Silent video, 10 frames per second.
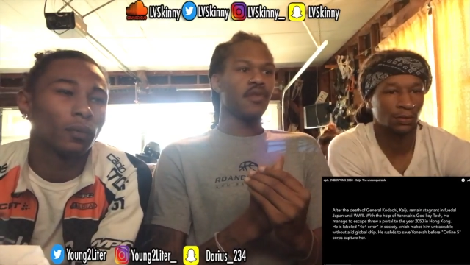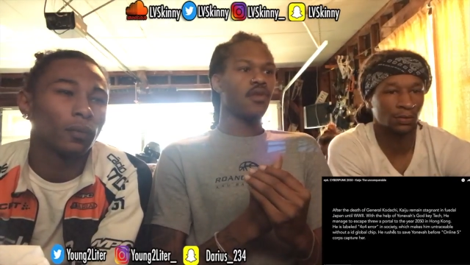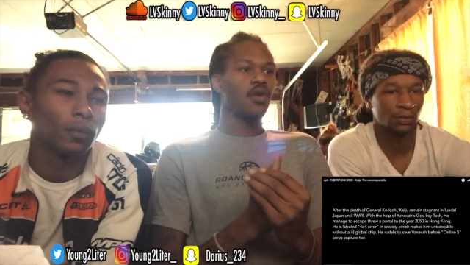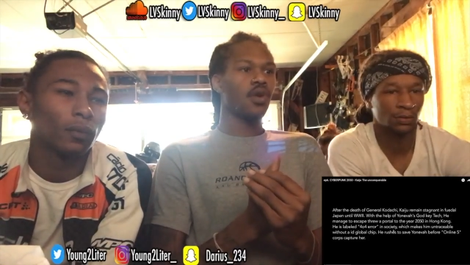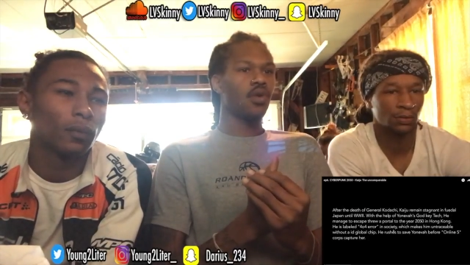
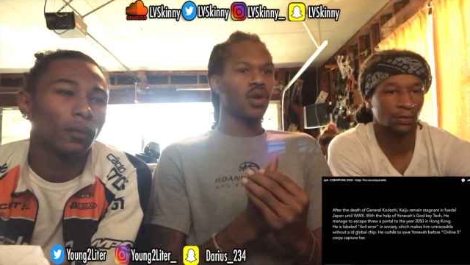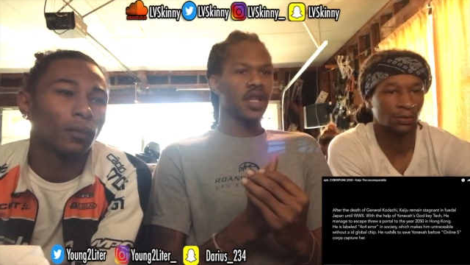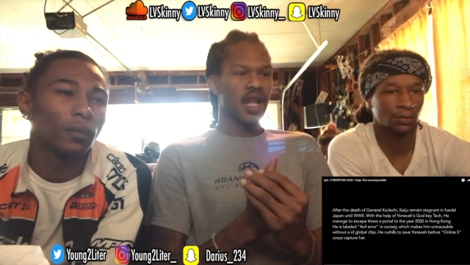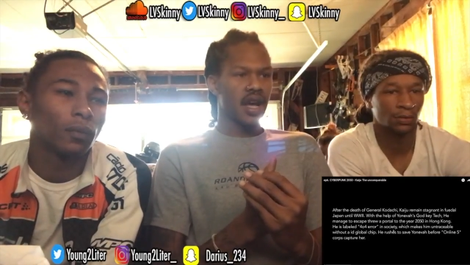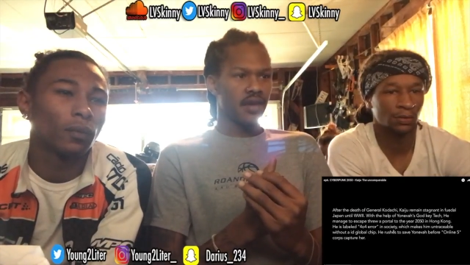Speaker 1: before
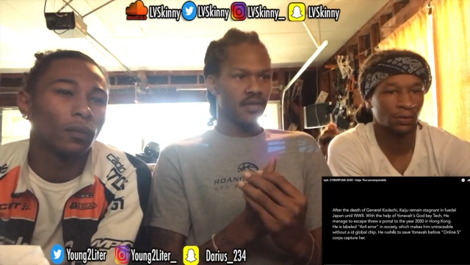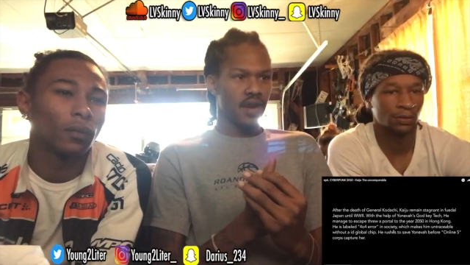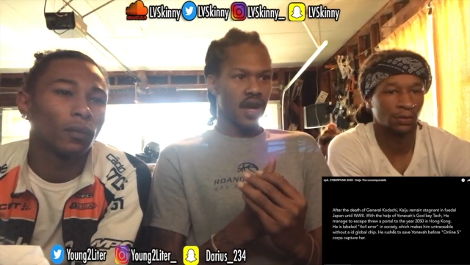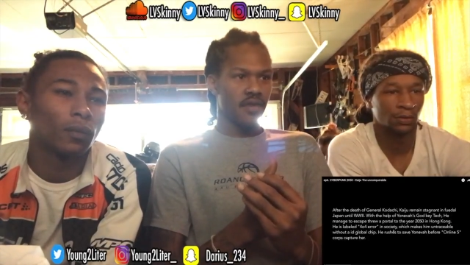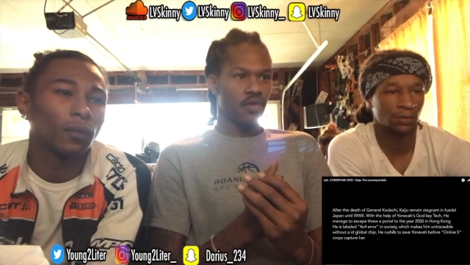Online
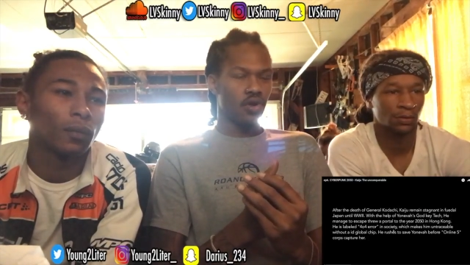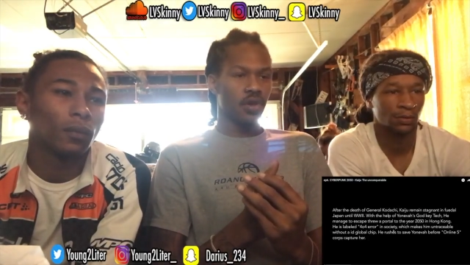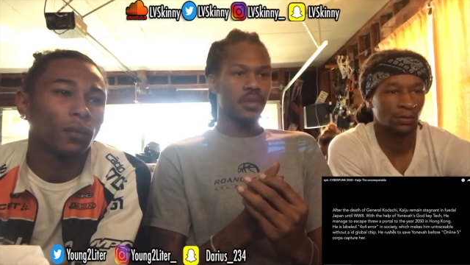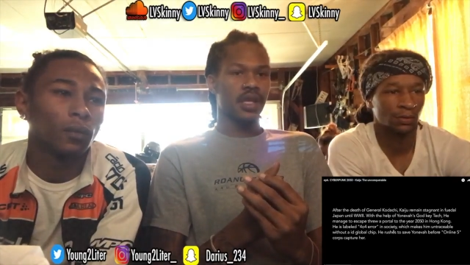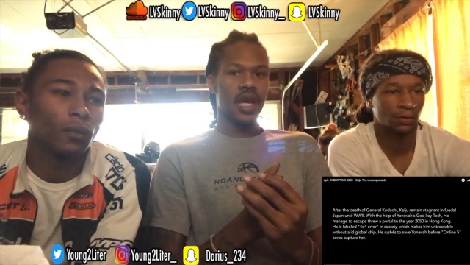5
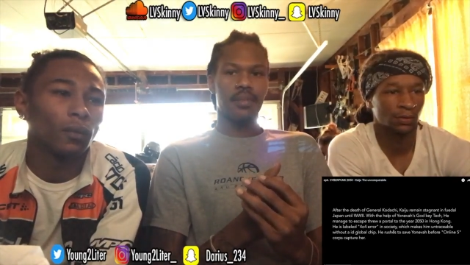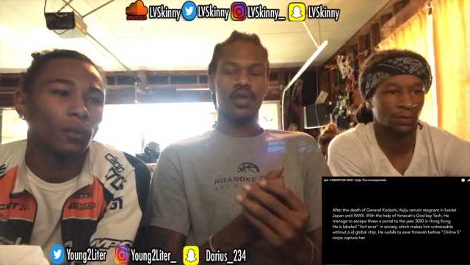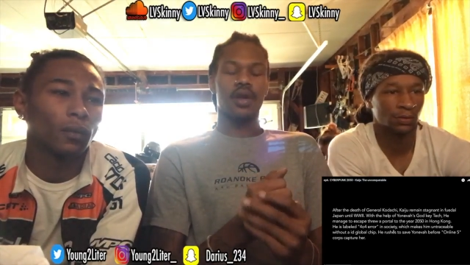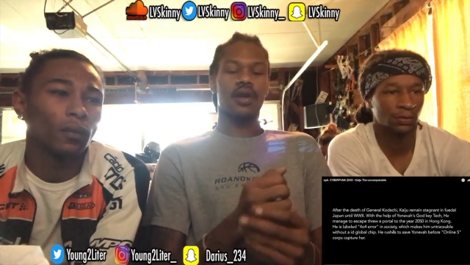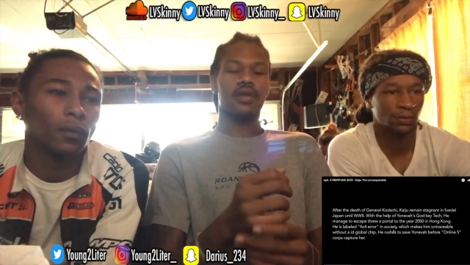Corps capture
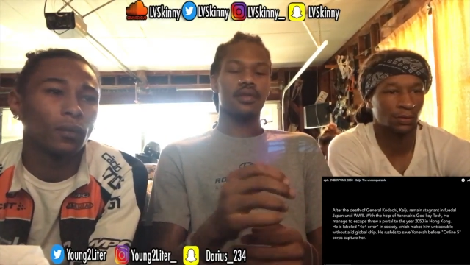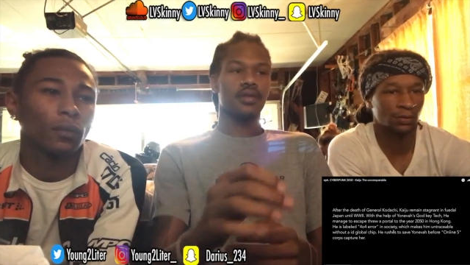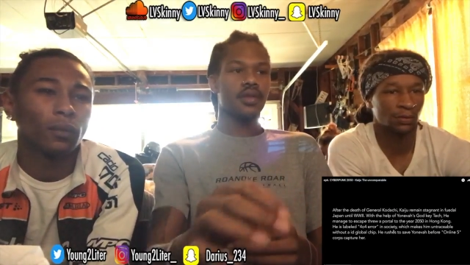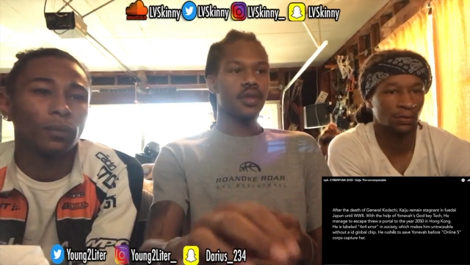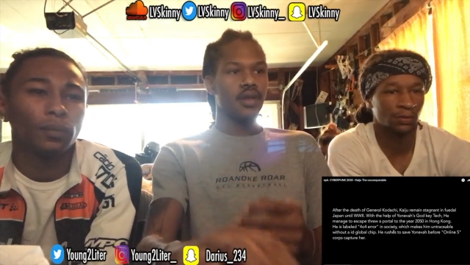
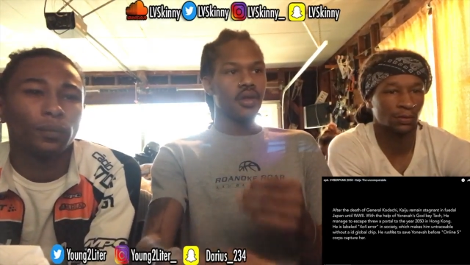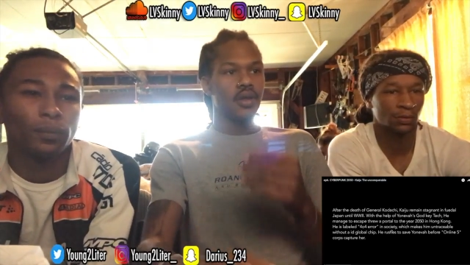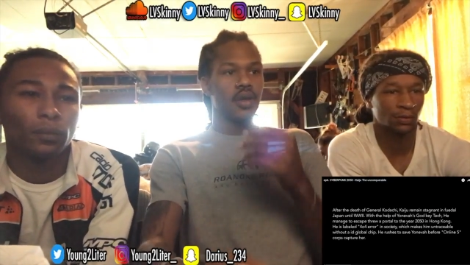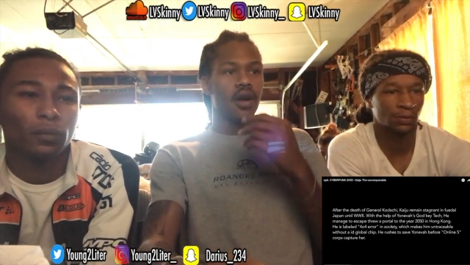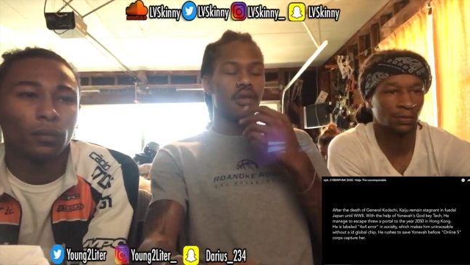
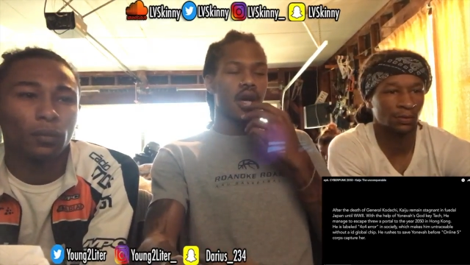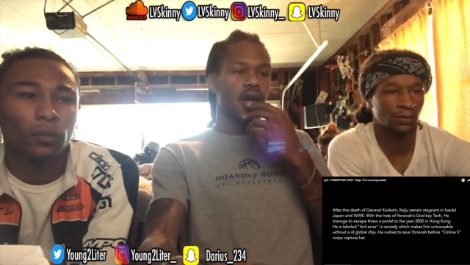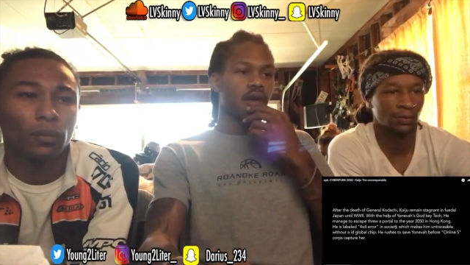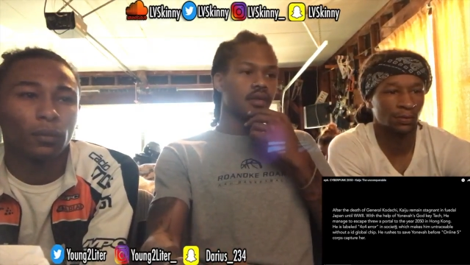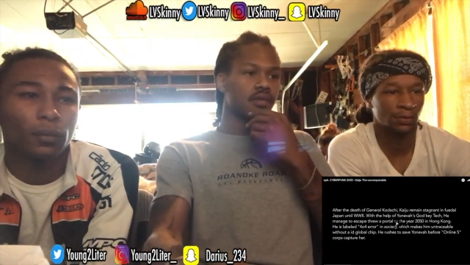her. Okay.
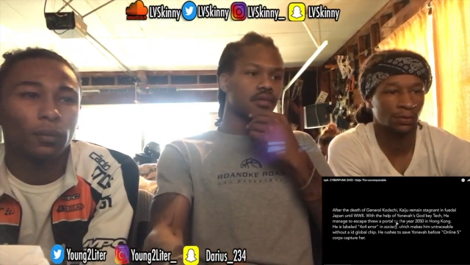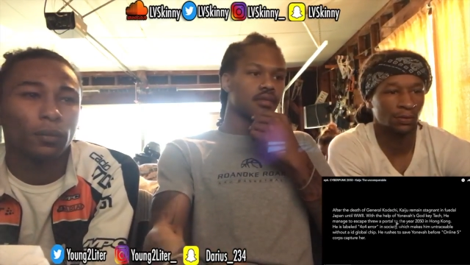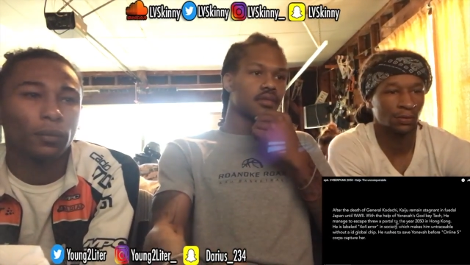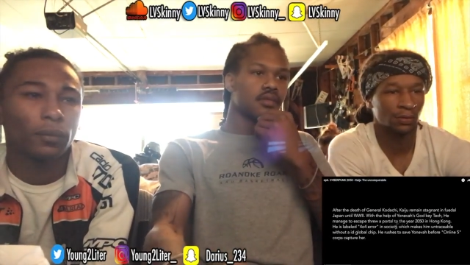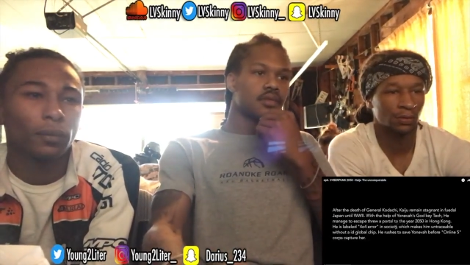
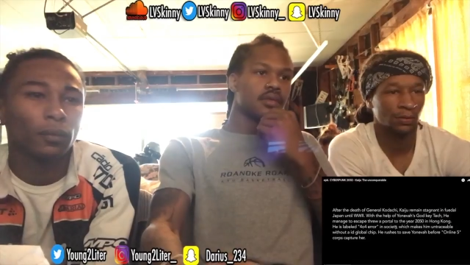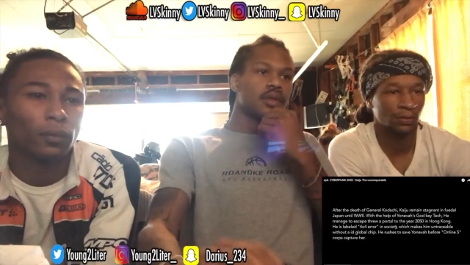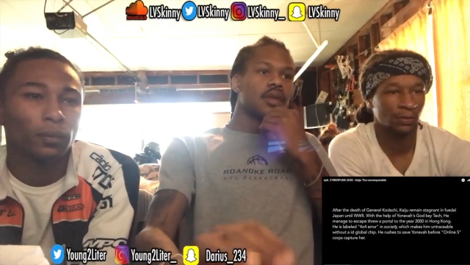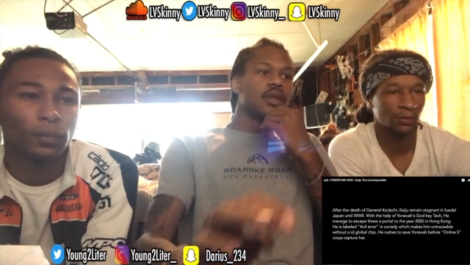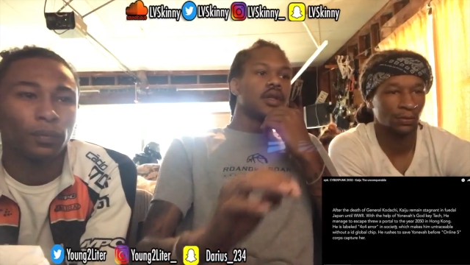
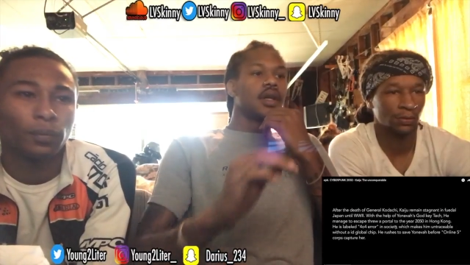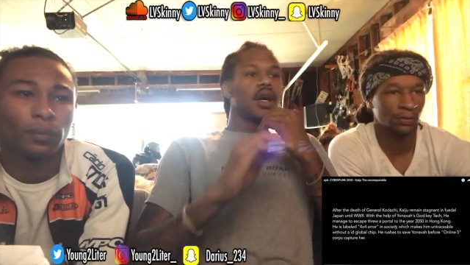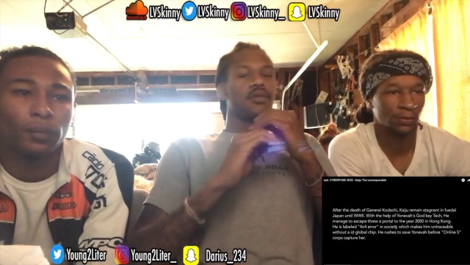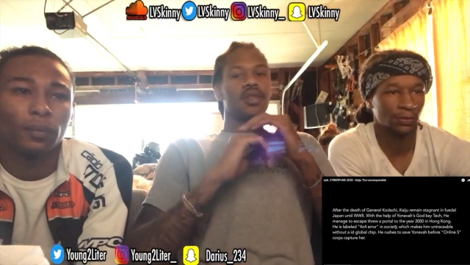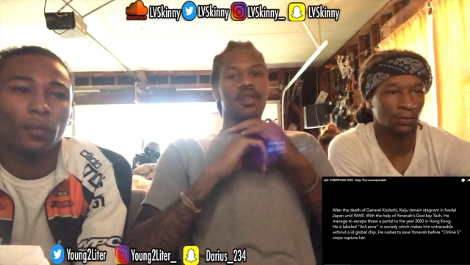I
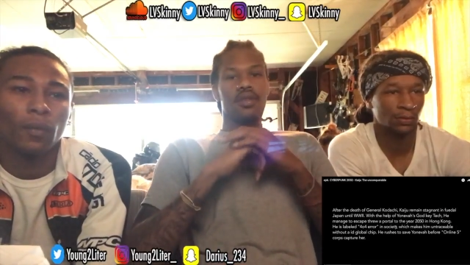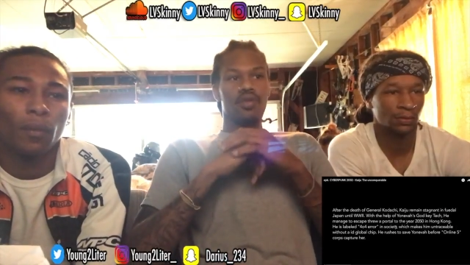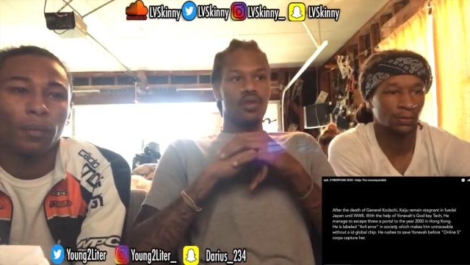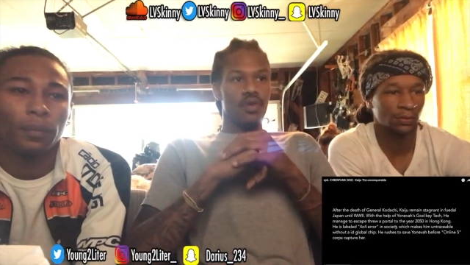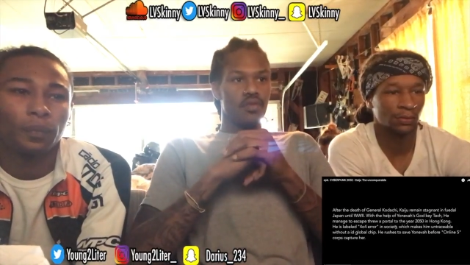really don't
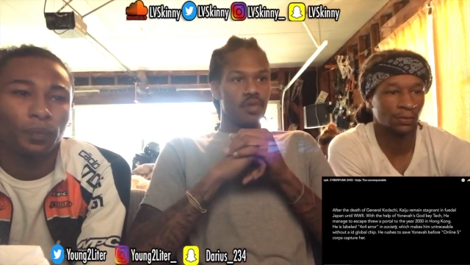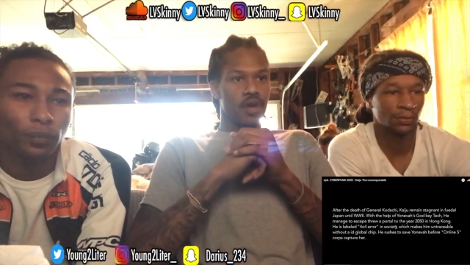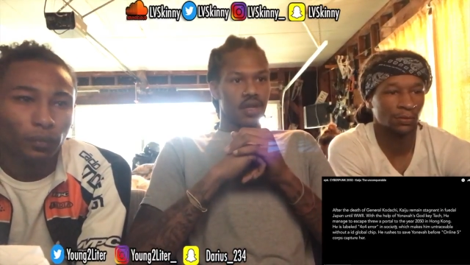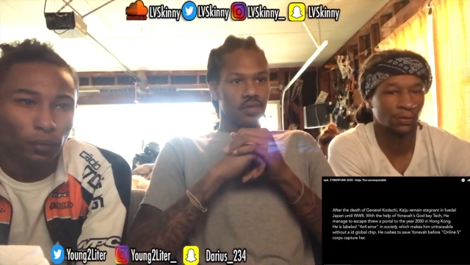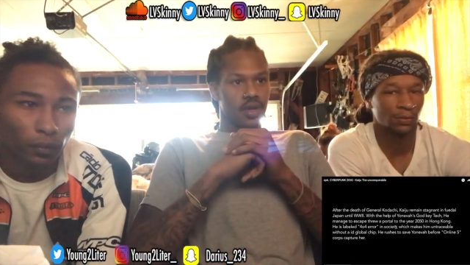know what we
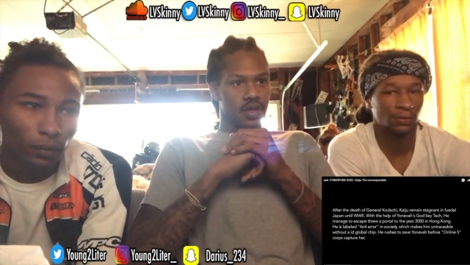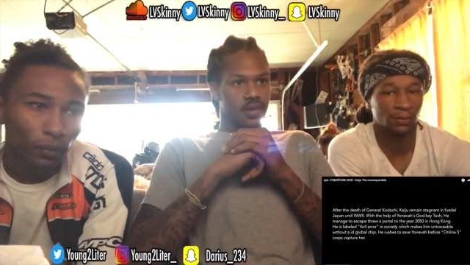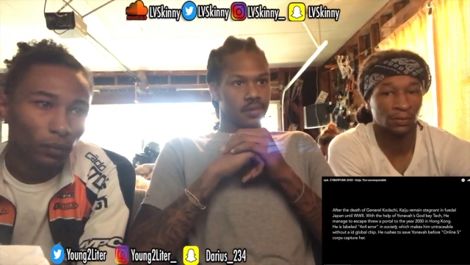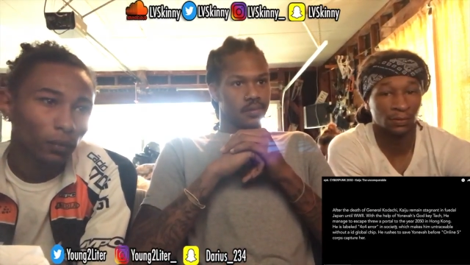about to watch.